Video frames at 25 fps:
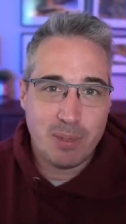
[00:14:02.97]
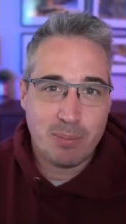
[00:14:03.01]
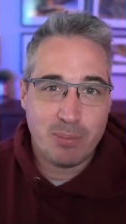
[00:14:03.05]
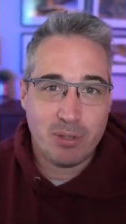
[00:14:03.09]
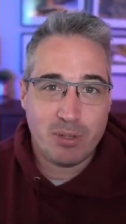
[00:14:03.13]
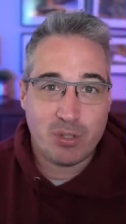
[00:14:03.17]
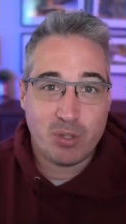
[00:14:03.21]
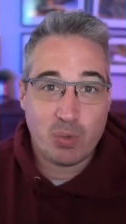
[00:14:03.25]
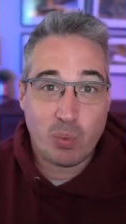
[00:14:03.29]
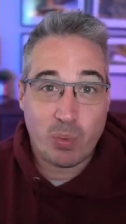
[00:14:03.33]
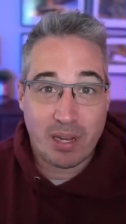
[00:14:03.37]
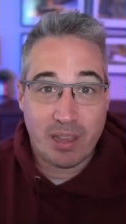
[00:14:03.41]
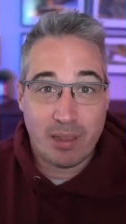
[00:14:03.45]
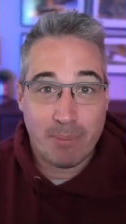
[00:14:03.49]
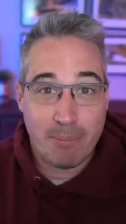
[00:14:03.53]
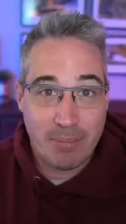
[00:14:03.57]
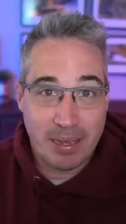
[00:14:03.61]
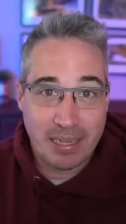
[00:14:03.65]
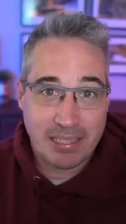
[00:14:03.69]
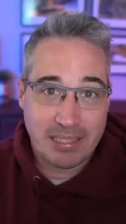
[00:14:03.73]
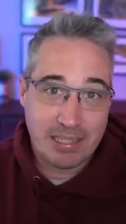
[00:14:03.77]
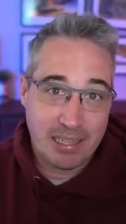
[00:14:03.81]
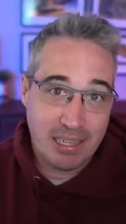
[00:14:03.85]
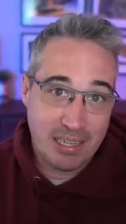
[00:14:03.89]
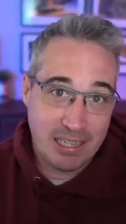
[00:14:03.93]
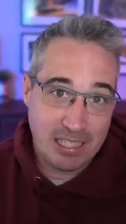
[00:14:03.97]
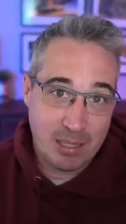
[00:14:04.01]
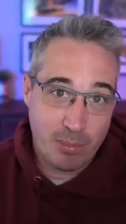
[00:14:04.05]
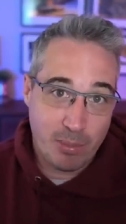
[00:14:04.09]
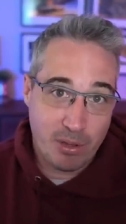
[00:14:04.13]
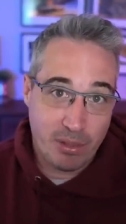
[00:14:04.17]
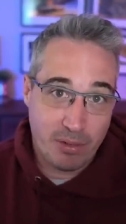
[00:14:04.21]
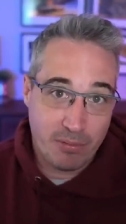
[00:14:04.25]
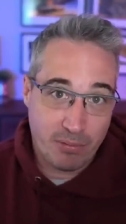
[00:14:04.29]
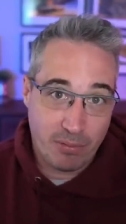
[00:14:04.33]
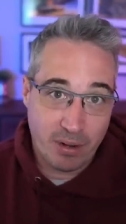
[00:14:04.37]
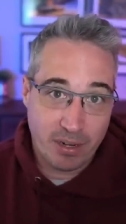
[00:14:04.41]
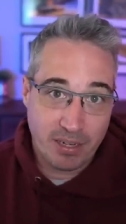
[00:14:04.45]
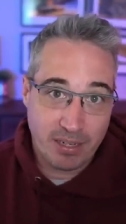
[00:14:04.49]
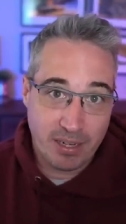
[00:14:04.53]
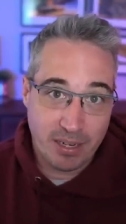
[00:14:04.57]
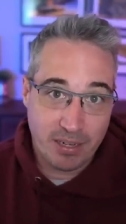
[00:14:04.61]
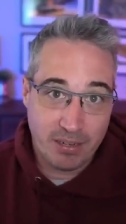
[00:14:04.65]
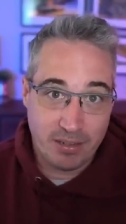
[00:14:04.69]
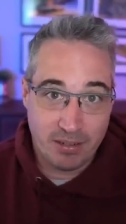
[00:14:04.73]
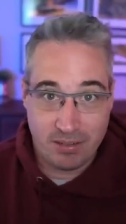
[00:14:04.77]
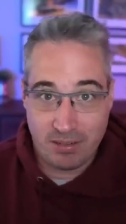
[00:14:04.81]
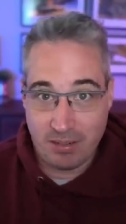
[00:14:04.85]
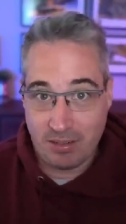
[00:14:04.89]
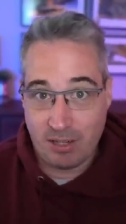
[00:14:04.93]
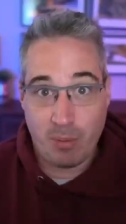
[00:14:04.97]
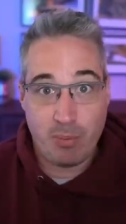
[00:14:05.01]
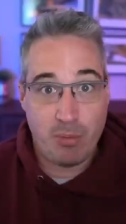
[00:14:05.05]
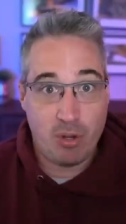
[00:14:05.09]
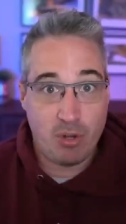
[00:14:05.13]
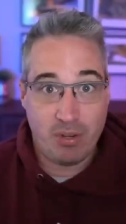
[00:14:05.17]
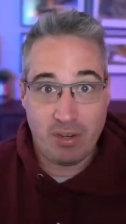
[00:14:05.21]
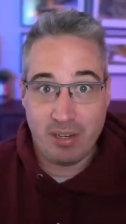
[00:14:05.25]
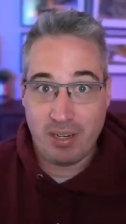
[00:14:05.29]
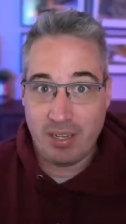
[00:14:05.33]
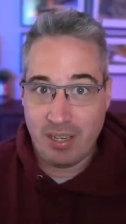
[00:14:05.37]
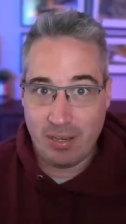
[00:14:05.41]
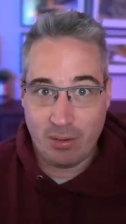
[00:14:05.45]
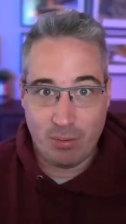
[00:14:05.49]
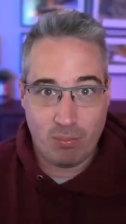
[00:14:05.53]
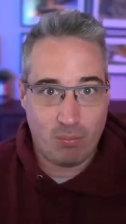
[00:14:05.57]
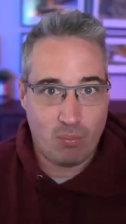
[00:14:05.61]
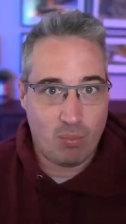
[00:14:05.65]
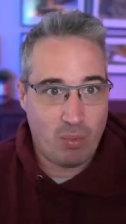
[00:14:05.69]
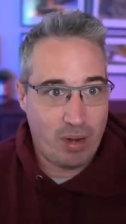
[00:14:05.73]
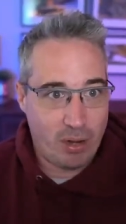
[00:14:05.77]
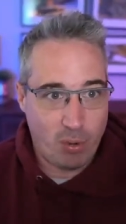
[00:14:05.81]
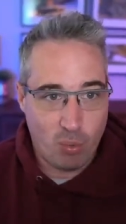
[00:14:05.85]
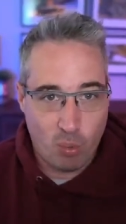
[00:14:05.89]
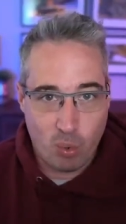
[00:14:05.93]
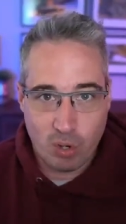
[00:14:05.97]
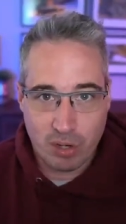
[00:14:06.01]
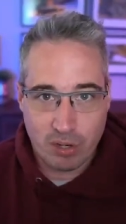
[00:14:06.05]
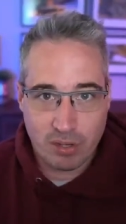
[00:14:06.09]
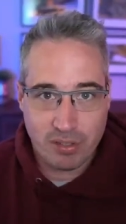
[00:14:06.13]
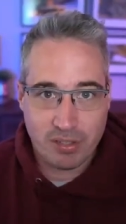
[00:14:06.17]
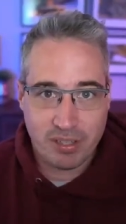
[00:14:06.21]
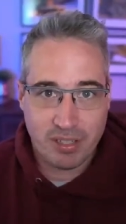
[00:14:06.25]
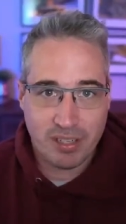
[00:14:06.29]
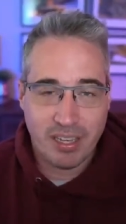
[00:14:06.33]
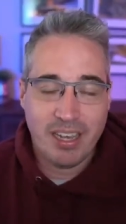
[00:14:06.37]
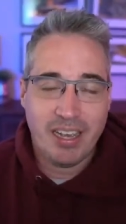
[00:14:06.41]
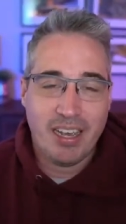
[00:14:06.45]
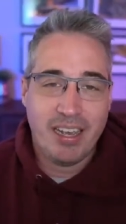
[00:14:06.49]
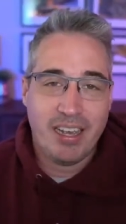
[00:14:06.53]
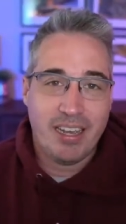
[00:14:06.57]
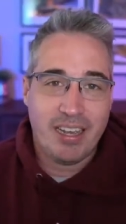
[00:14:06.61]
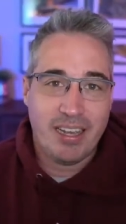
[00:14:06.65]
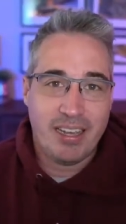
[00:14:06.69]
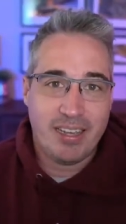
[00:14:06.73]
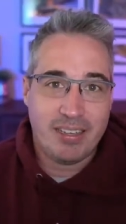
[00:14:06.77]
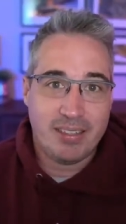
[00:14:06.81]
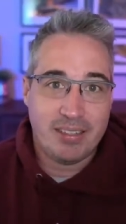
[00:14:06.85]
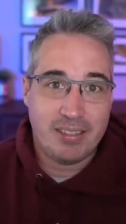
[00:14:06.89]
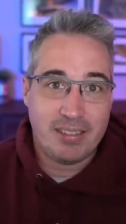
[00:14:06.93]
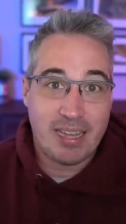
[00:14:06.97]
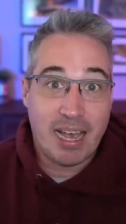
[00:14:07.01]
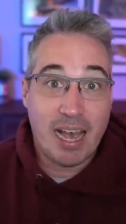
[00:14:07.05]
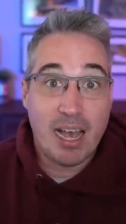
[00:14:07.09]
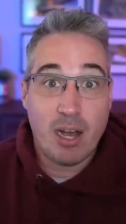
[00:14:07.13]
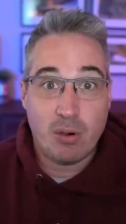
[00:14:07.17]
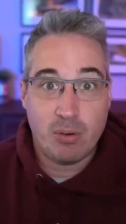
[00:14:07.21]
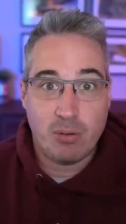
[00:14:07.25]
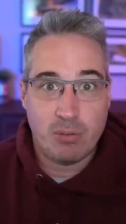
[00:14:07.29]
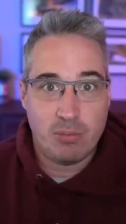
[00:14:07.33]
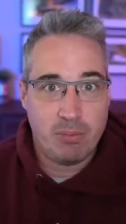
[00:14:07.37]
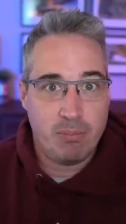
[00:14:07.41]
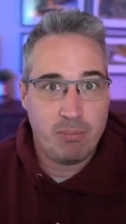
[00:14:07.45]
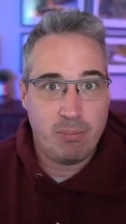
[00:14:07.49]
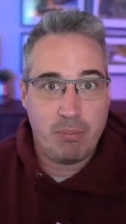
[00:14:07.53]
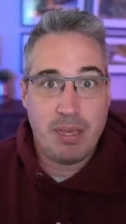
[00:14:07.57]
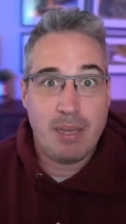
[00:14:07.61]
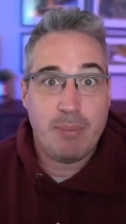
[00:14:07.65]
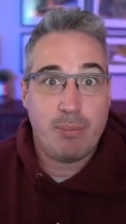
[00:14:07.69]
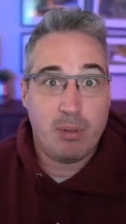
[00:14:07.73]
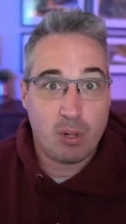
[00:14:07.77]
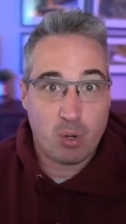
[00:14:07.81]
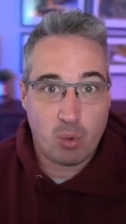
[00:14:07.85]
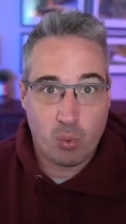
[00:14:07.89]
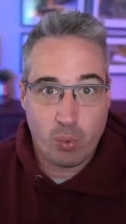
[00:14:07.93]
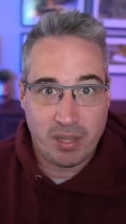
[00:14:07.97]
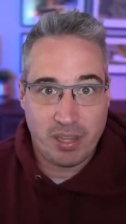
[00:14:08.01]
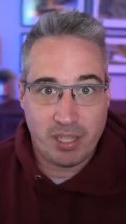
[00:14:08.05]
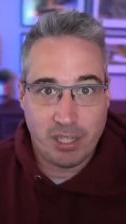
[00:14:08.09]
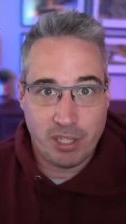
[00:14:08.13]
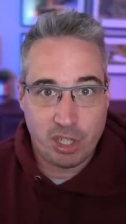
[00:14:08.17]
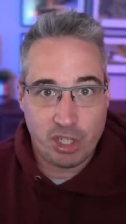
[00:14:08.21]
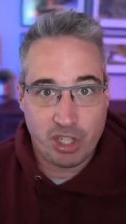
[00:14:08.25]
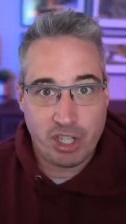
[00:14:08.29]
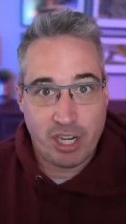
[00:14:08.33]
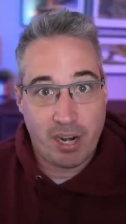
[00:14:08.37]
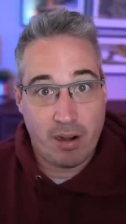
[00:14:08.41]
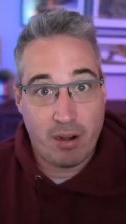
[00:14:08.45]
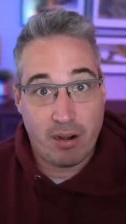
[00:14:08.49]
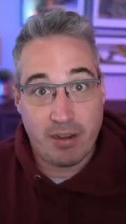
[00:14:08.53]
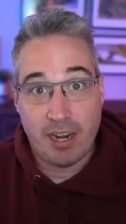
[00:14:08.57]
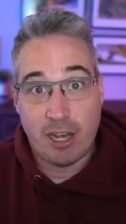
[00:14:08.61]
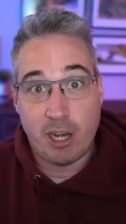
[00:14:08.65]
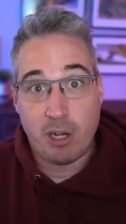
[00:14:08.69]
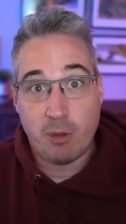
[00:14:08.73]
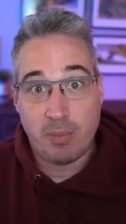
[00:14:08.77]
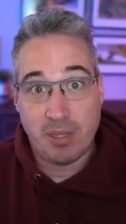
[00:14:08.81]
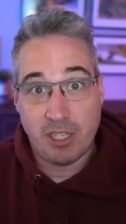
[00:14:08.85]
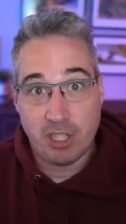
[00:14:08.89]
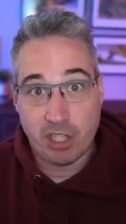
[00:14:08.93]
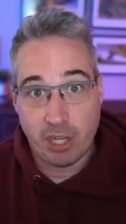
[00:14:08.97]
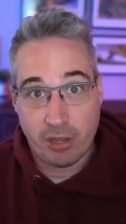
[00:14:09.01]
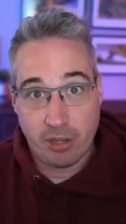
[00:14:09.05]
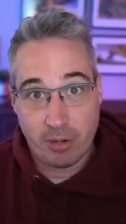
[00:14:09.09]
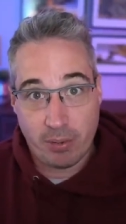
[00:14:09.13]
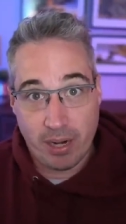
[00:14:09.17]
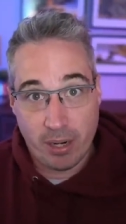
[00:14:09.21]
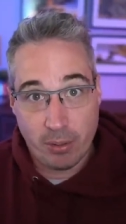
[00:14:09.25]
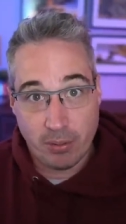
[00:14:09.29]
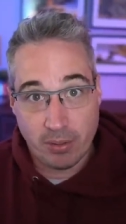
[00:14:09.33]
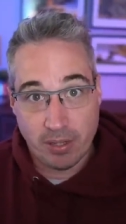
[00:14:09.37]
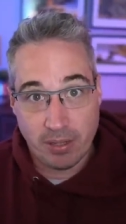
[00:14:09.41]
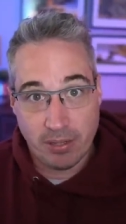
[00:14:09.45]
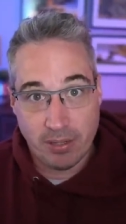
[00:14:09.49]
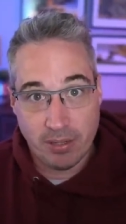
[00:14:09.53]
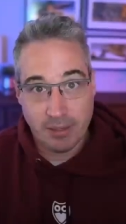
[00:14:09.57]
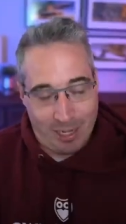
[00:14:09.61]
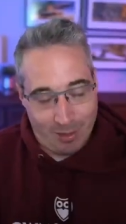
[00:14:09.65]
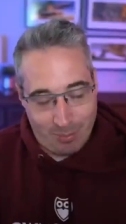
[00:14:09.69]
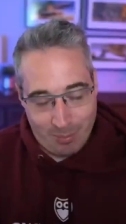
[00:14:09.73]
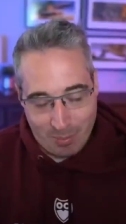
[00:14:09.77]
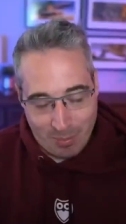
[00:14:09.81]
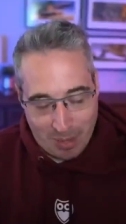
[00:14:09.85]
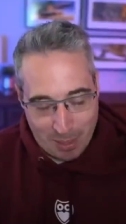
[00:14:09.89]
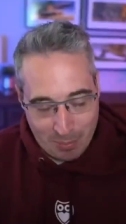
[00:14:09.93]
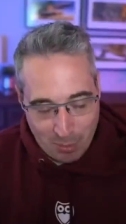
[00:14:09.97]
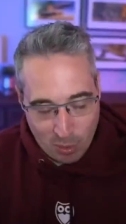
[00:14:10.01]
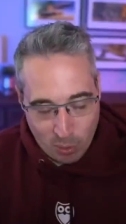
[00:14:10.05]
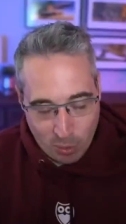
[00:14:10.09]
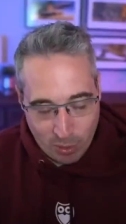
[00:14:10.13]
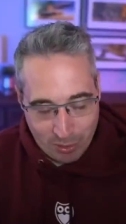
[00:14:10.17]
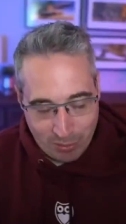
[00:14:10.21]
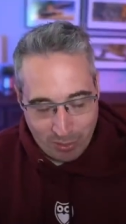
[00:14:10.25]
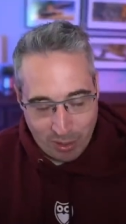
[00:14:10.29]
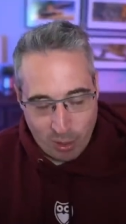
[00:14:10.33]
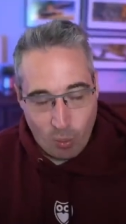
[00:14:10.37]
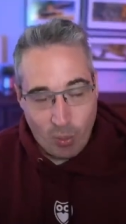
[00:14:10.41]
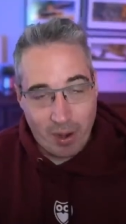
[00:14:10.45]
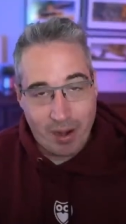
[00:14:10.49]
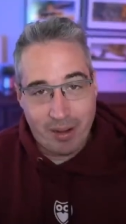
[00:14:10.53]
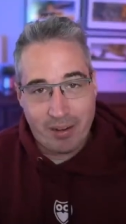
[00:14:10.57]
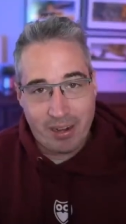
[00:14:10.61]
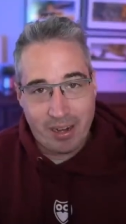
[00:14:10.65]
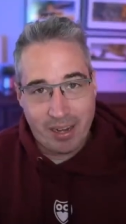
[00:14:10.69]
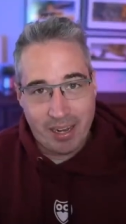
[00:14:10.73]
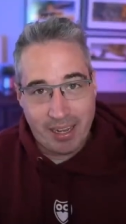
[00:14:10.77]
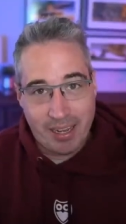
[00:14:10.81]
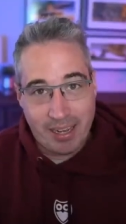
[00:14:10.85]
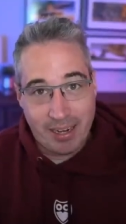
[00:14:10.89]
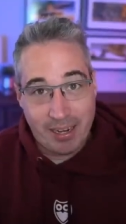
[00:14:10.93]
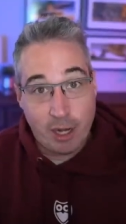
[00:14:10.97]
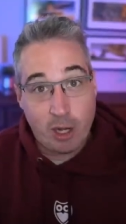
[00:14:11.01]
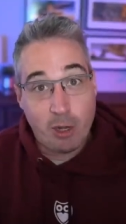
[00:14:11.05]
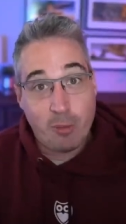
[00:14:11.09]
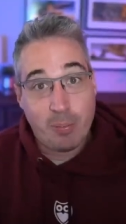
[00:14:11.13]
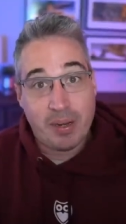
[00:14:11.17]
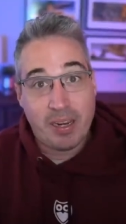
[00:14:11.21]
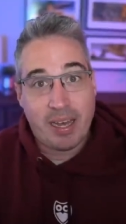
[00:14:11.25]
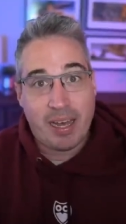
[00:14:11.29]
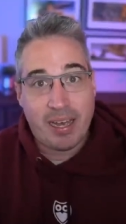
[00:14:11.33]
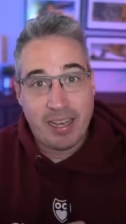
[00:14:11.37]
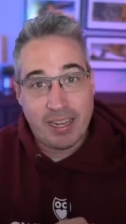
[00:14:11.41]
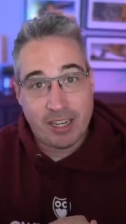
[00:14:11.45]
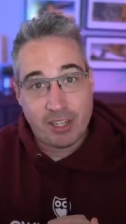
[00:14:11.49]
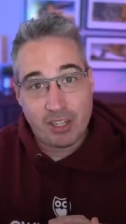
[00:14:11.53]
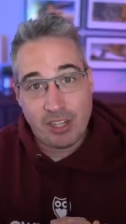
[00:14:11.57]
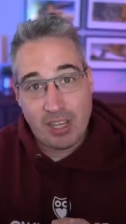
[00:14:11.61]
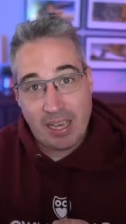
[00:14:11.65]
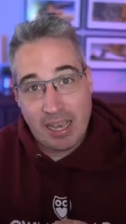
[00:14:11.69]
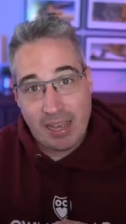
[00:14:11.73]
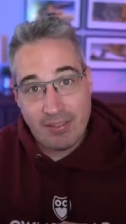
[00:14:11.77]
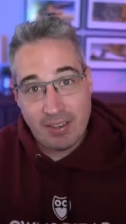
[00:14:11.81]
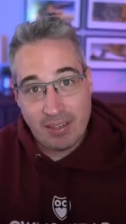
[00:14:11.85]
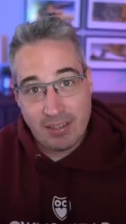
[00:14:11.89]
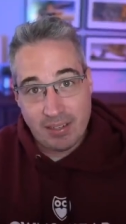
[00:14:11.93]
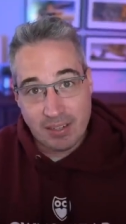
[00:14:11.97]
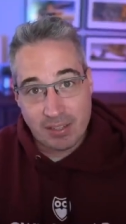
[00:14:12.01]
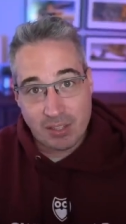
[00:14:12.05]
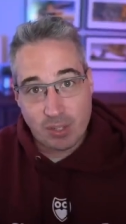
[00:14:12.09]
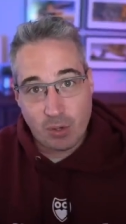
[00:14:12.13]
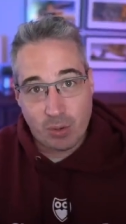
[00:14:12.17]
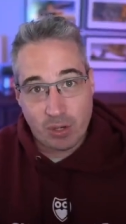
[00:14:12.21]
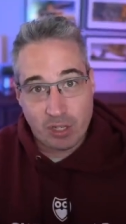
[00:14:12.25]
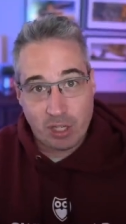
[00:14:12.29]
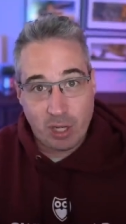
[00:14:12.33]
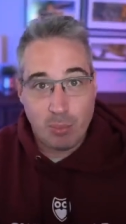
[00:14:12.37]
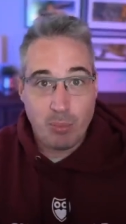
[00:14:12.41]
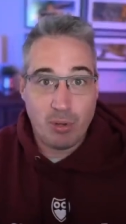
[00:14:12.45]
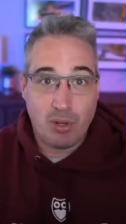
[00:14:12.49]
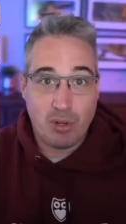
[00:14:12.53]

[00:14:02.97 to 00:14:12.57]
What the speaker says: people. It's one of the best things about the front end community and world is how people are willing to share and help each other out. You might be wondering, where can I get help? And I actually have a Discord